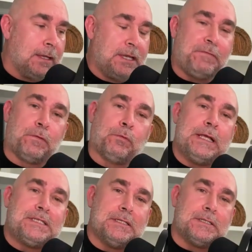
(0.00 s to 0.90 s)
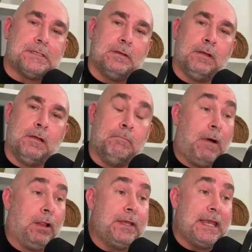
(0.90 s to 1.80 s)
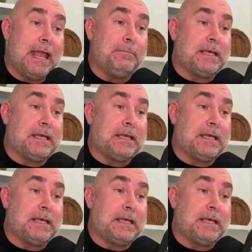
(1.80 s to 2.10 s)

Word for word: different reasons. Mullen and